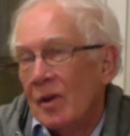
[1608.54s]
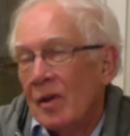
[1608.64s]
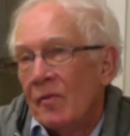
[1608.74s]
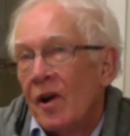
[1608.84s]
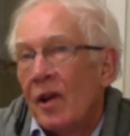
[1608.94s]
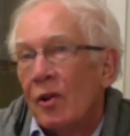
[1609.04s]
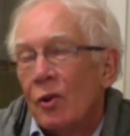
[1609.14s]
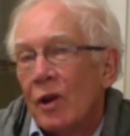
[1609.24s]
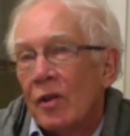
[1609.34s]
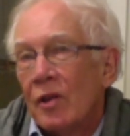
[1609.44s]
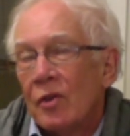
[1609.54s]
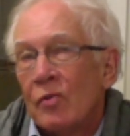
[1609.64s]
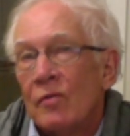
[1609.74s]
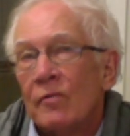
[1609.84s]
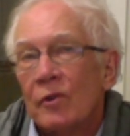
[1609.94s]
If I look at the
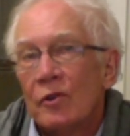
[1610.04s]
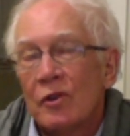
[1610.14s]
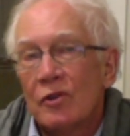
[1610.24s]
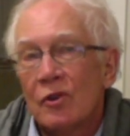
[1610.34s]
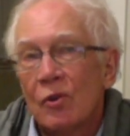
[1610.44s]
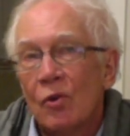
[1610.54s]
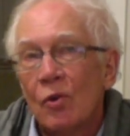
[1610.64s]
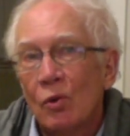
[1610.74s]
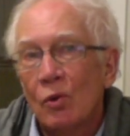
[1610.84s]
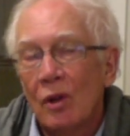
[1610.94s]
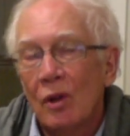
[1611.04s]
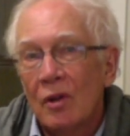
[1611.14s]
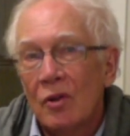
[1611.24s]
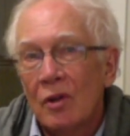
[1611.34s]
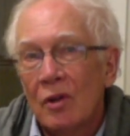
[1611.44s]
universe as a whole,
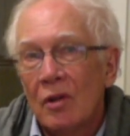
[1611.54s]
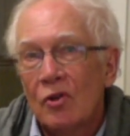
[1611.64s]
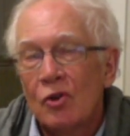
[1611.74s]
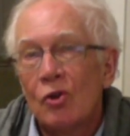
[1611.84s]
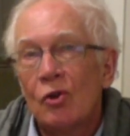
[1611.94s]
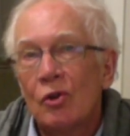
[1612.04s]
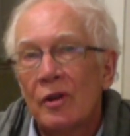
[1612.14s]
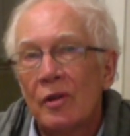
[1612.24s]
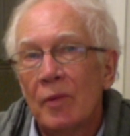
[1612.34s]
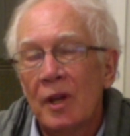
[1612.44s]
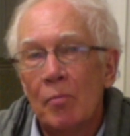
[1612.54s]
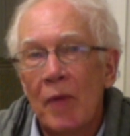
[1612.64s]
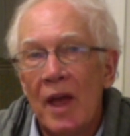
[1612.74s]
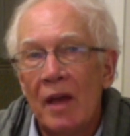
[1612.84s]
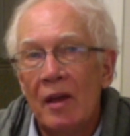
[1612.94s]
surely the Big
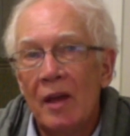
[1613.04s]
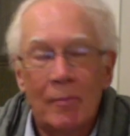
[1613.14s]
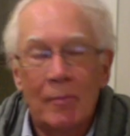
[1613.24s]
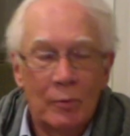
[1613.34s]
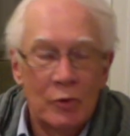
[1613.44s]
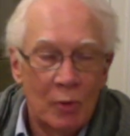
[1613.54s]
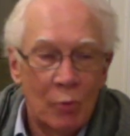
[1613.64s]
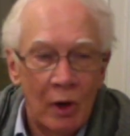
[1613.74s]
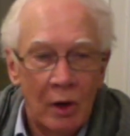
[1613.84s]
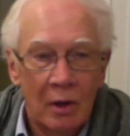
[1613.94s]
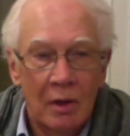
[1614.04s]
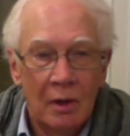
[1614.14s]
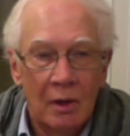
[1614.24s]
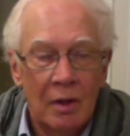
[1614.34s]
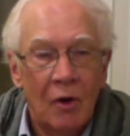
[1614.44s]
Bang came from somewhere.
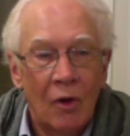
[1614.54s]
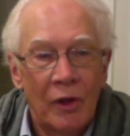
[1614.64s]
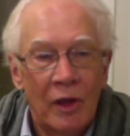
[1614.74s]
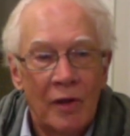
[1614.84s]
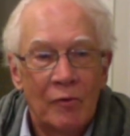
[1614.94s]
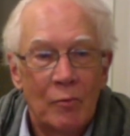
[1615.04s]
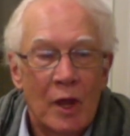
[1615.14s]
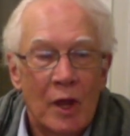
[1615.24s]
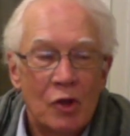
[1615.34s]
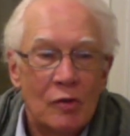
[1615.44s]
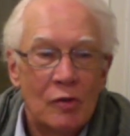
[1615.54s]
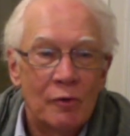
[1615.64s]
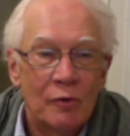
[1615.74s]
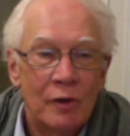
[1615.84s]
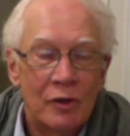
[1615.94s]
If all the information
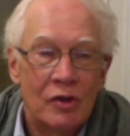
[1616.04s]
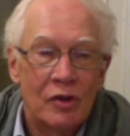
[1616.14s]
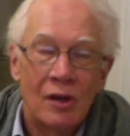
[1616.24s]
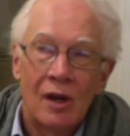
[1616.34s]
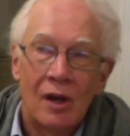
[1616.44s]
for this